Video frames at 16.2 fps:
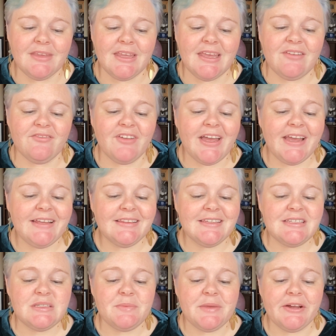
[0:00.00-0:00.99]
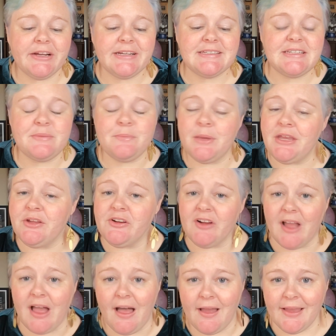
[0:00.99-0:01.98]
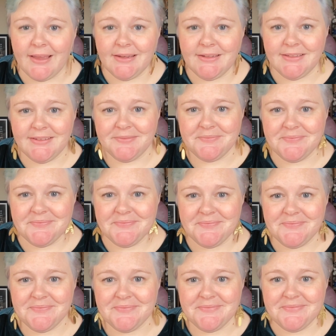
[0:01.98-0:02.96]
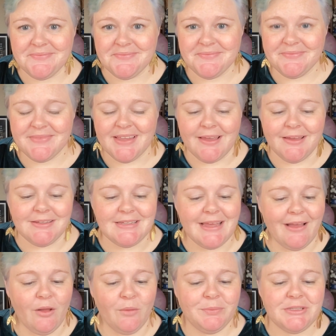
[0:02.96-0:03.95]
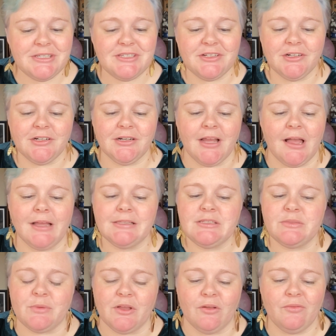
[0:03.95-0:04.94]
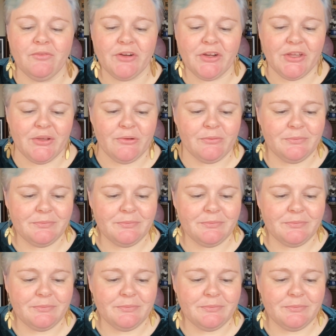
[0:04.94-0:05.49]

Invite the Spirit to be your guide and to help discern God's will for you.